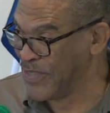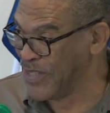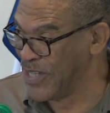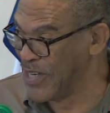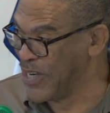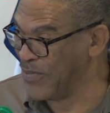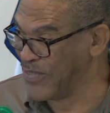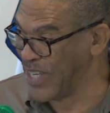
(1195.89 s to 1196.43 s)

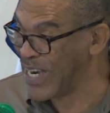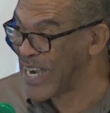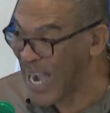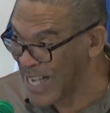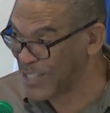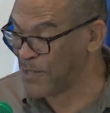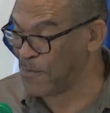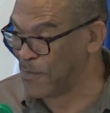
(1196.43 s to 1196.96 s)
of the
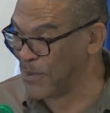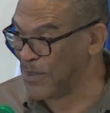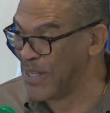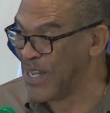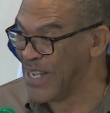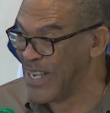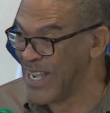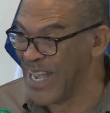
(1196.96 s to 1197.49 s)
gospel,
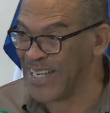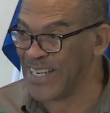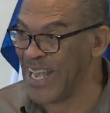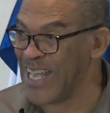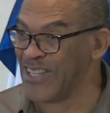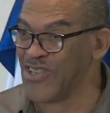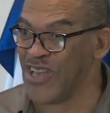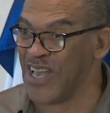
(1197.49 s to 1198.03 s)

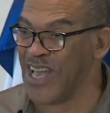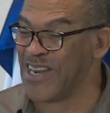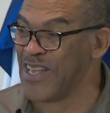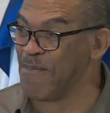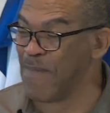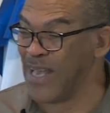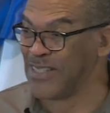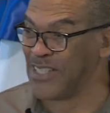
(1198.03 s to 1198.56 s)
and he
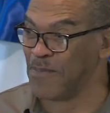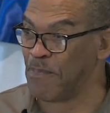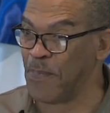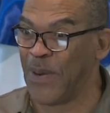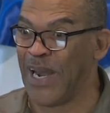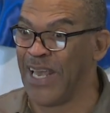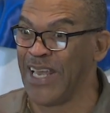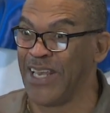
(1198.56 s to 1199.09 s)
makes it
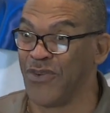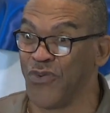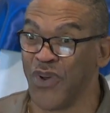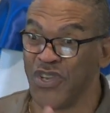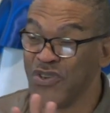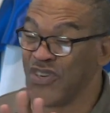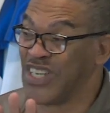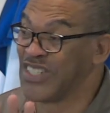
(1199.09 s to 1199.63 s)
plain where
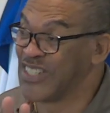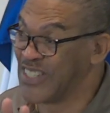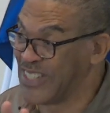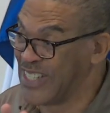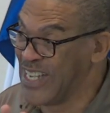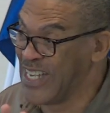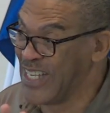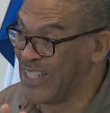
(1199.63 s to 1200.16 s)
you could
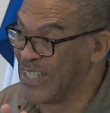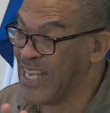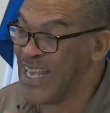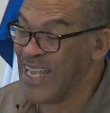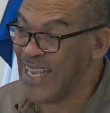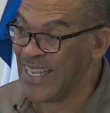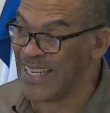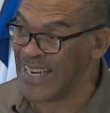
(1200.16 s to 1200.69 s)
see it.
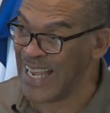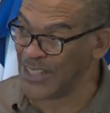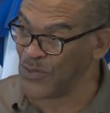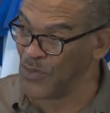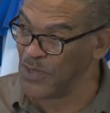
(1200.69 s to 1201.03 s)
And that's what